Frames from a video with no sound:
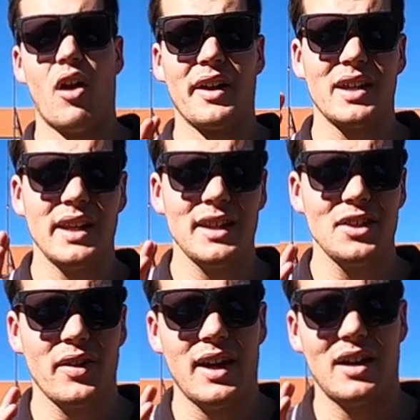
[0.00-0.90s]
All right, getting
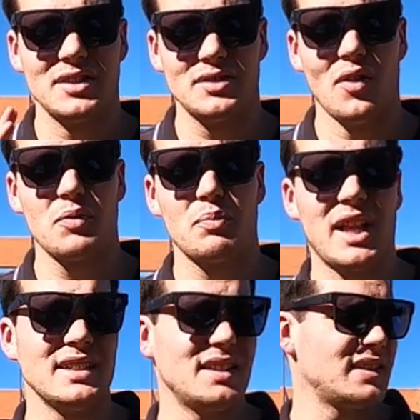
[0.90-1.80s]
into our soft
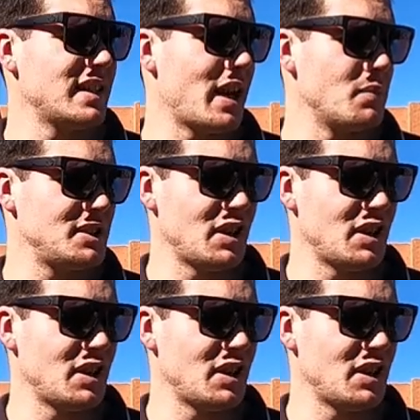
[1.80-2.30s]
plastic setup.